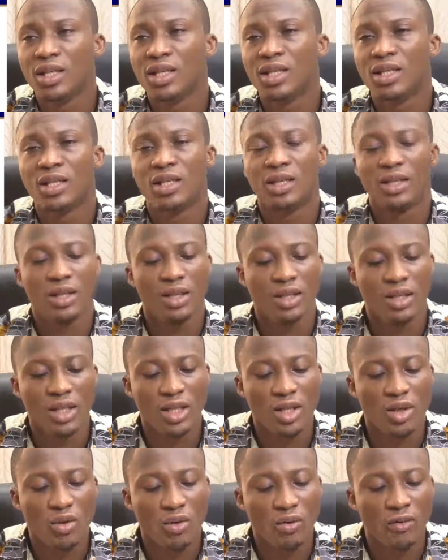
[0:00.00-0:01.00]
is
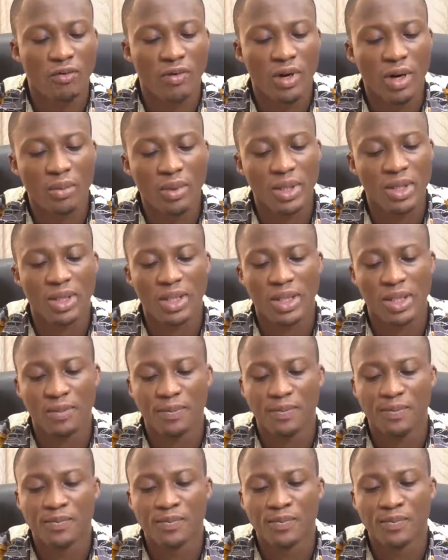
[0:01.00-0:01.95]
discoverability.